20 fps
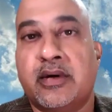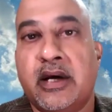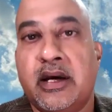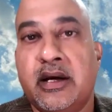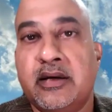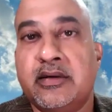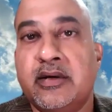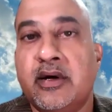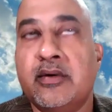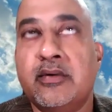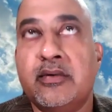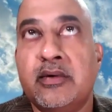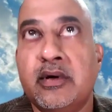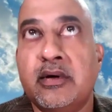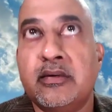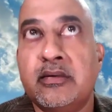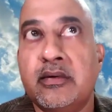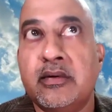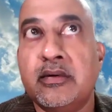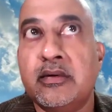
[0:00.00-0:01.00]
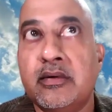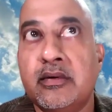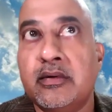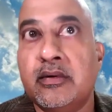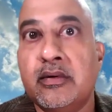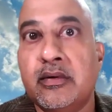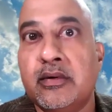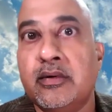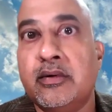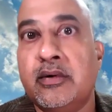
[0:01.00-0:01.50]
okay, so
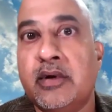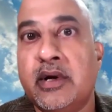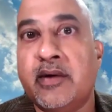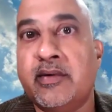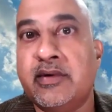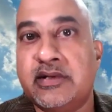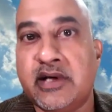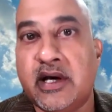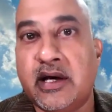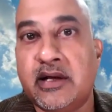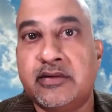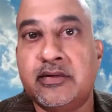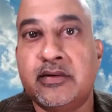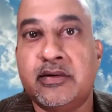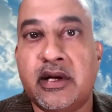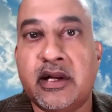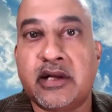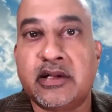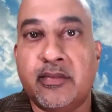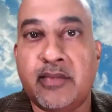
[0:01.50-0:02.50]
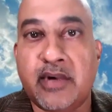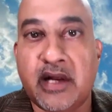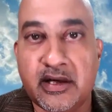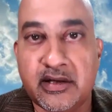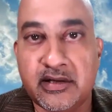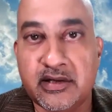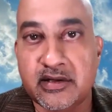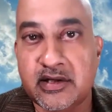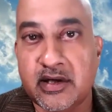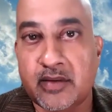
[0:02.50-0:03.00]
you don't have a chance to detect the
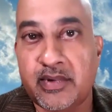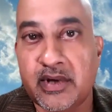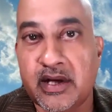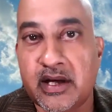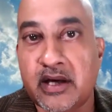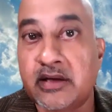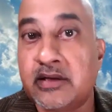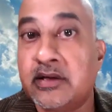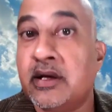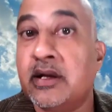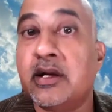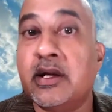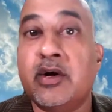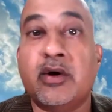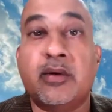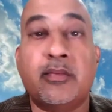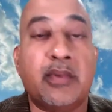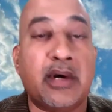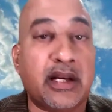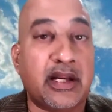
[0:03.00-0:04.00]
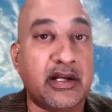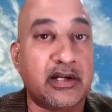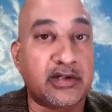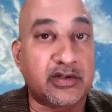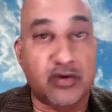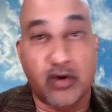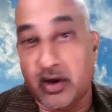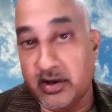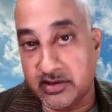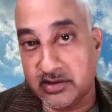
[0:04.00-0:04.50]
malicious application, your money
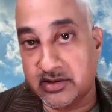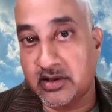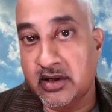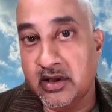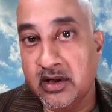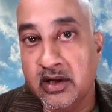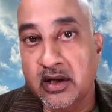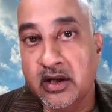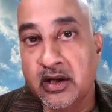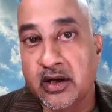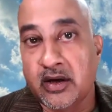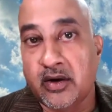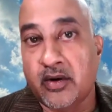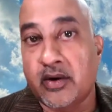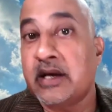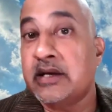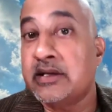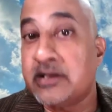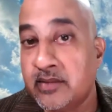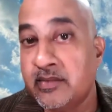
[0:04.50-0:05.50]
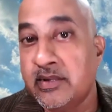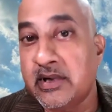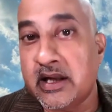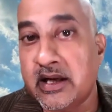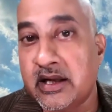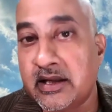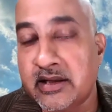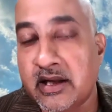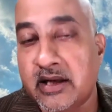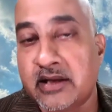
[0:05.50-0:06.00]
is lost. Okay,
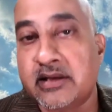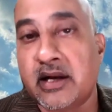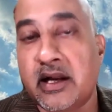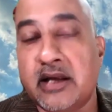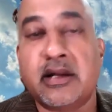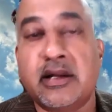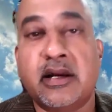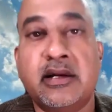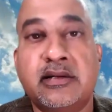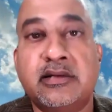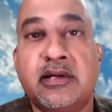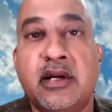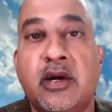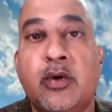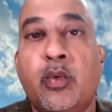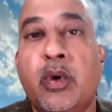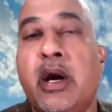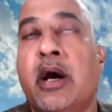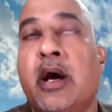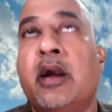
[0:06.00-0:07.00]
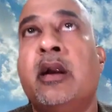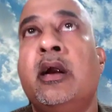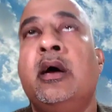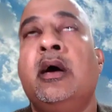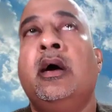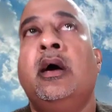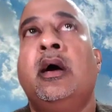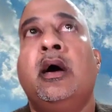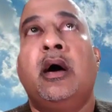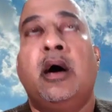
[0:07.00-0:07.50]
similarly, there is another incident where
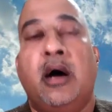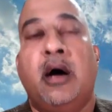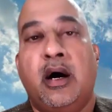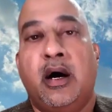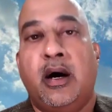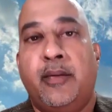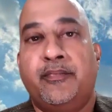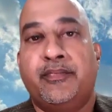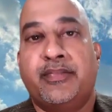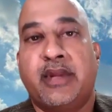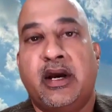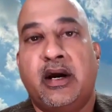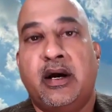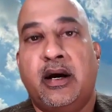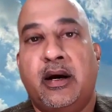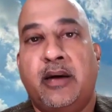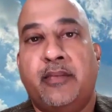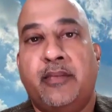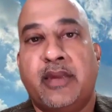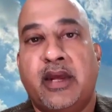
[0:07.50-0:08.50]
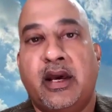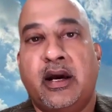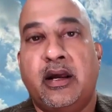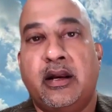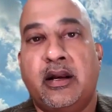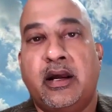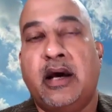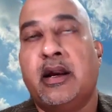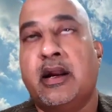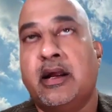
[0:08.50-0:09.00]

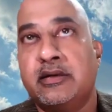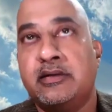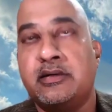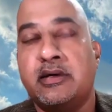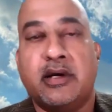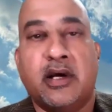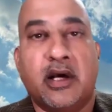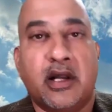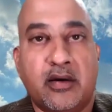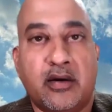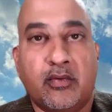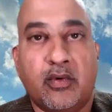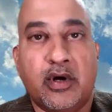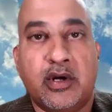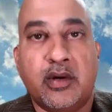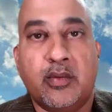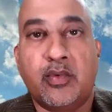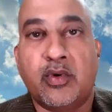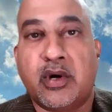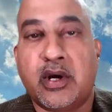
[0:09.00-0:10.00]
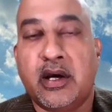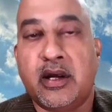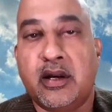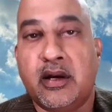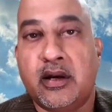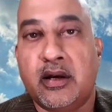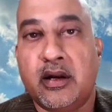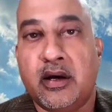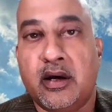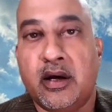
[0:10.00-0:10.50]
an engineer want to book
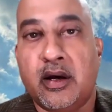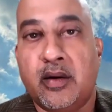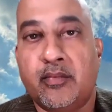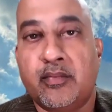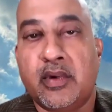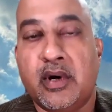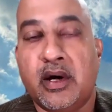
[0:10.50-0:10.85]
an